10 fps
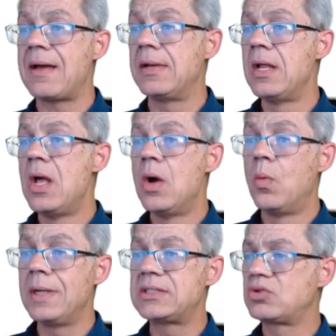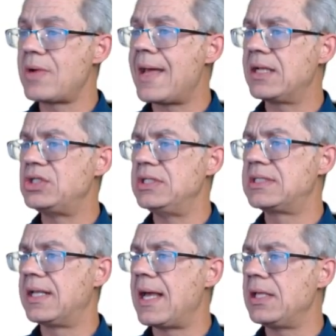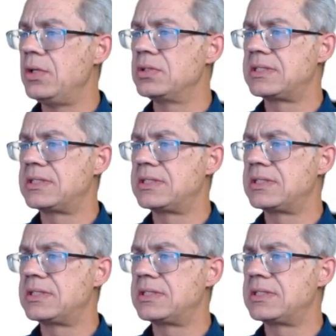one. What strategies can I use